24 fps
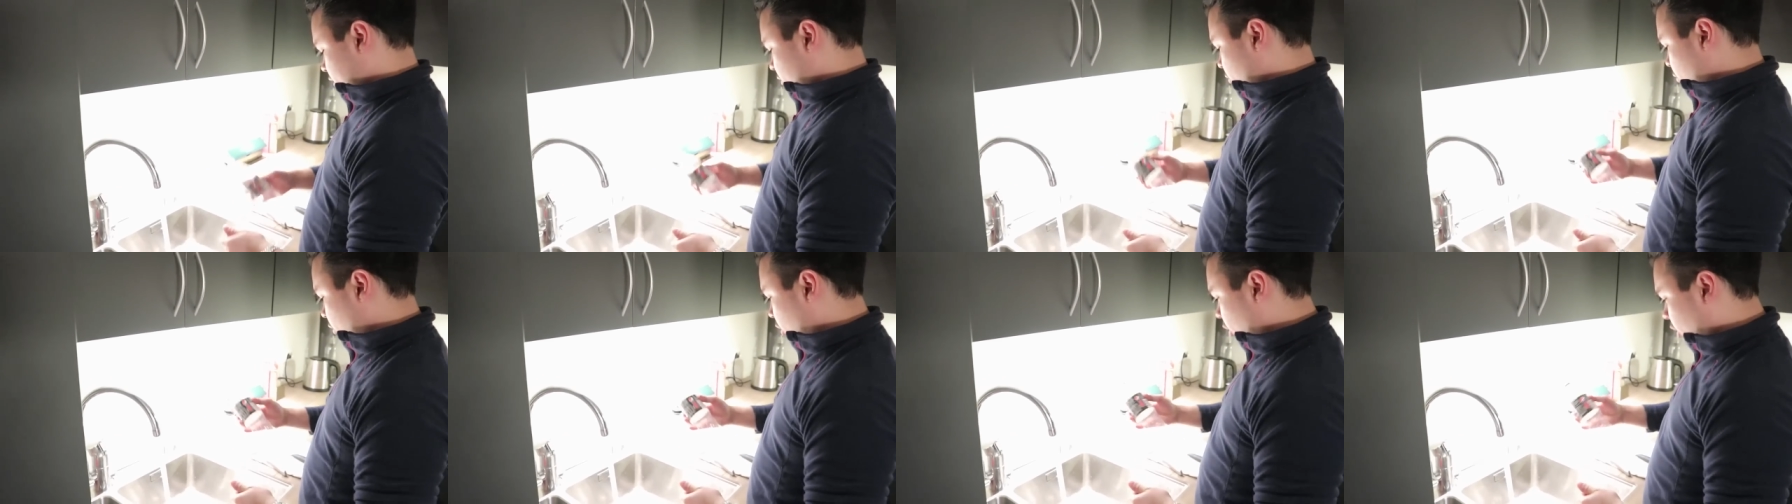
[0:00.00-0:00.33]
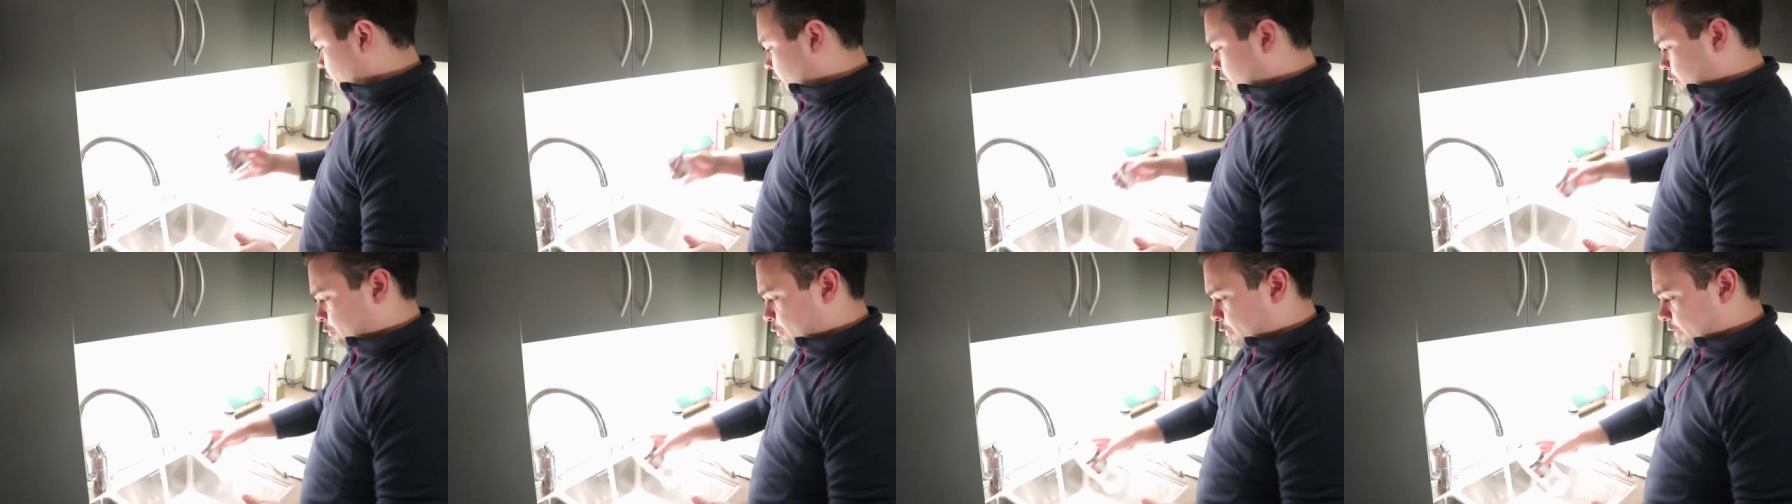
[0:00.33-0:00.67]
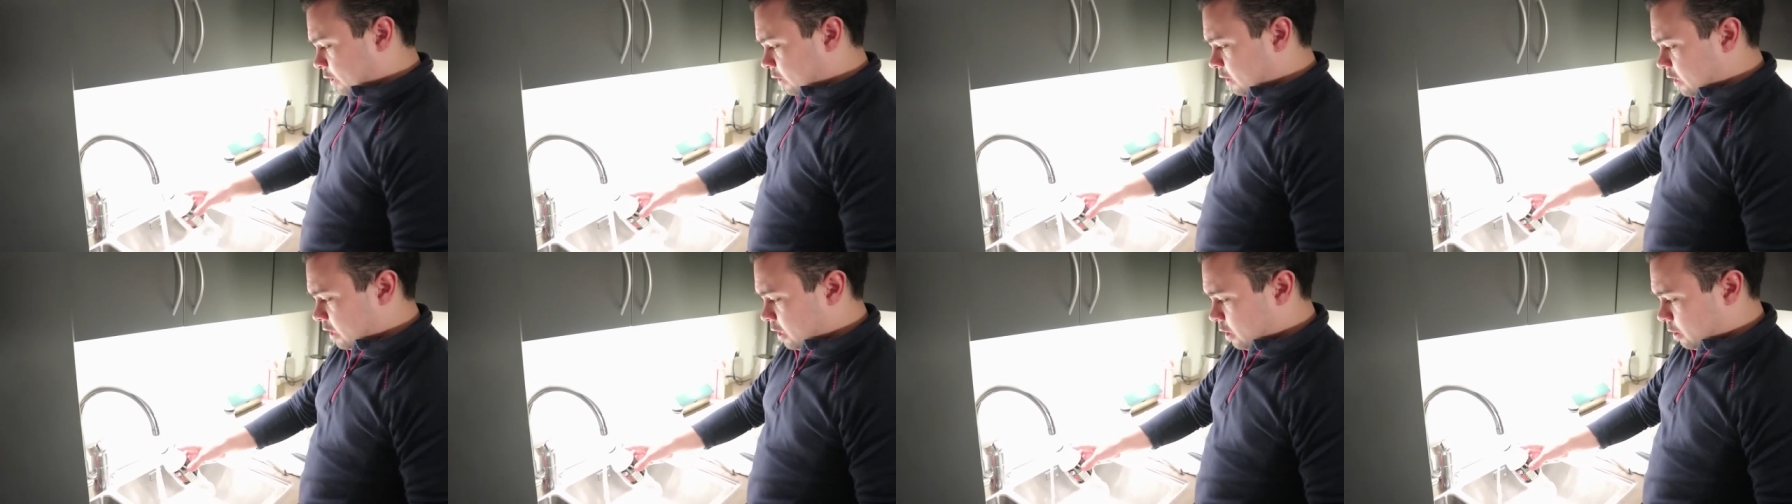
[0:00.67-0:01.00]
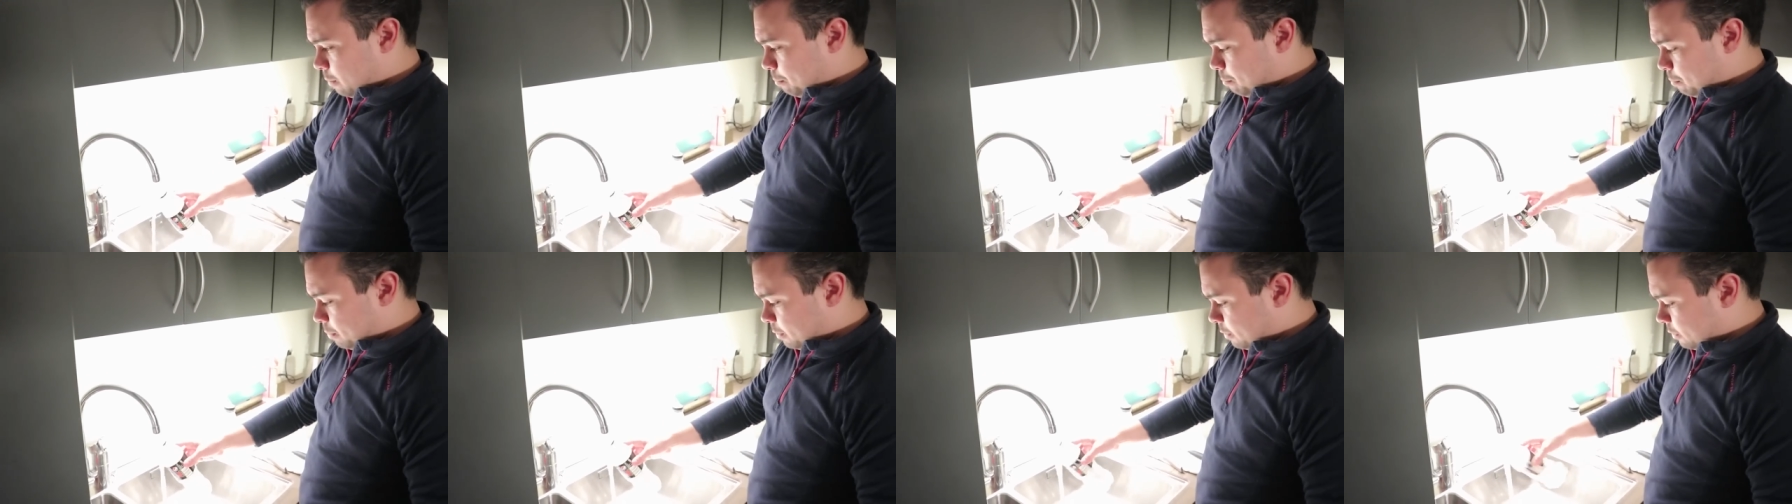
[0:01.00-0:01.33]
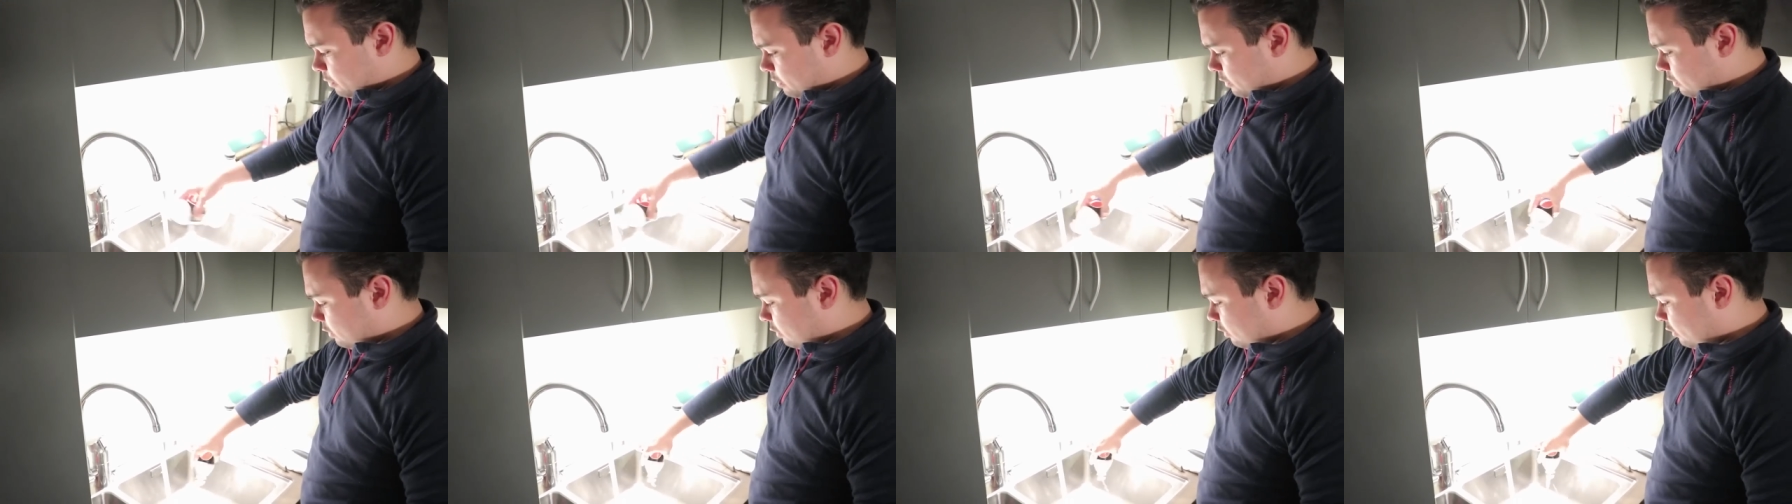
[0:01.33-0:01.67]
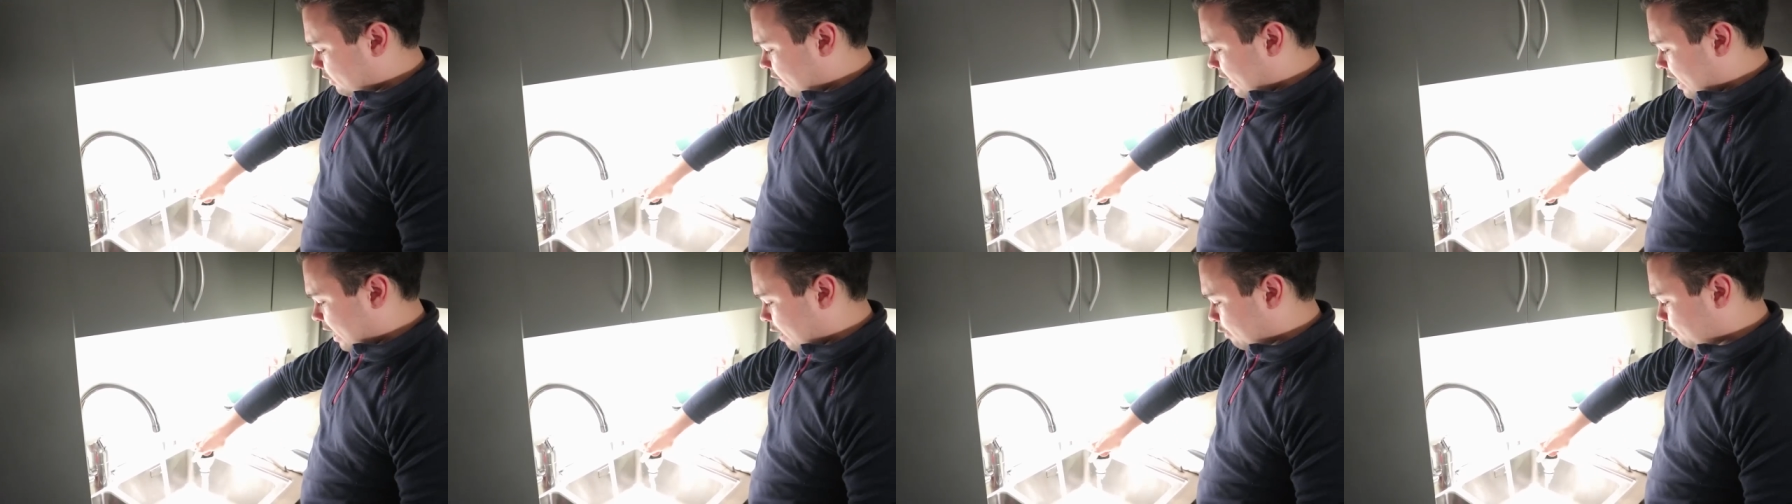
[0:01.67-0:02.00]
We're gonna fill up, this is
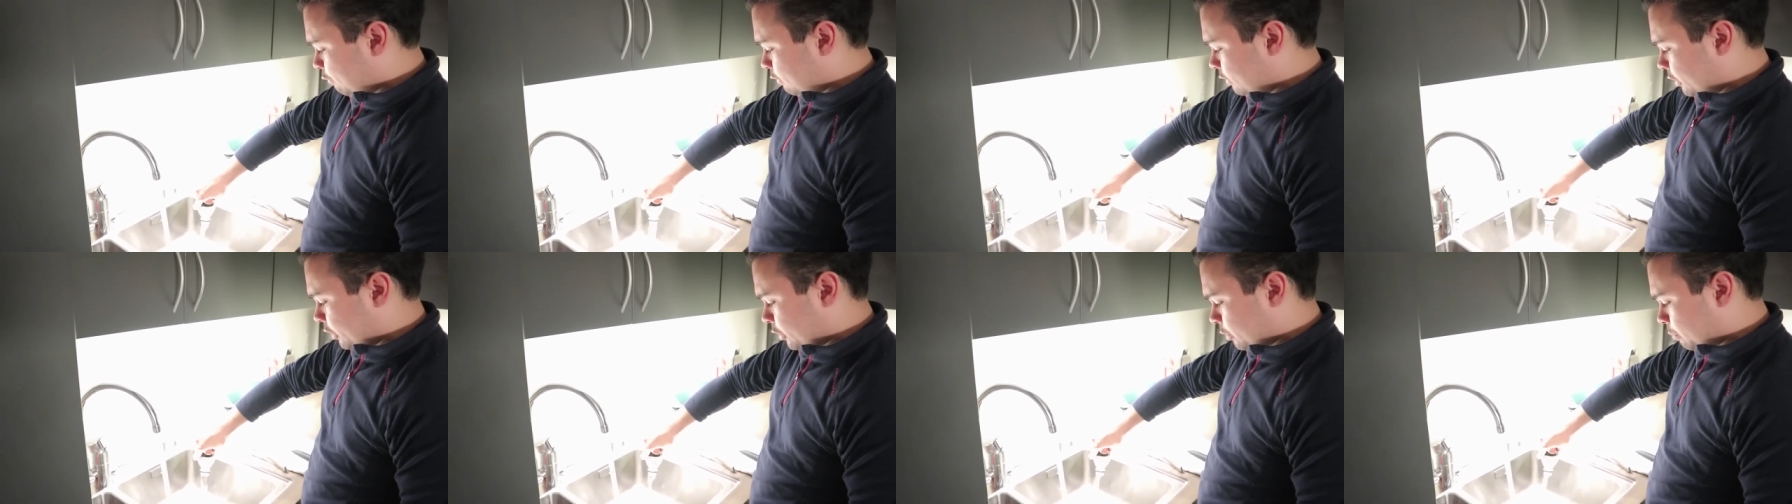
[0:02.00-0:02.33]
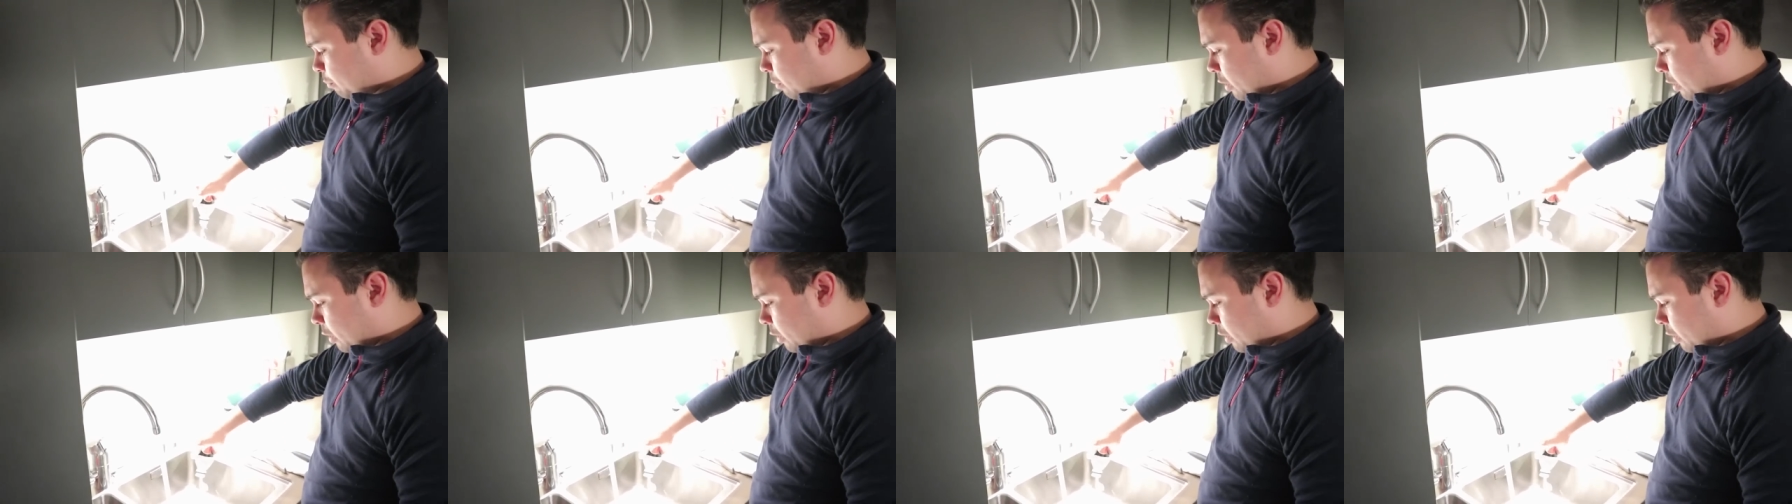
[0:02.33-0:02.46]
a half liter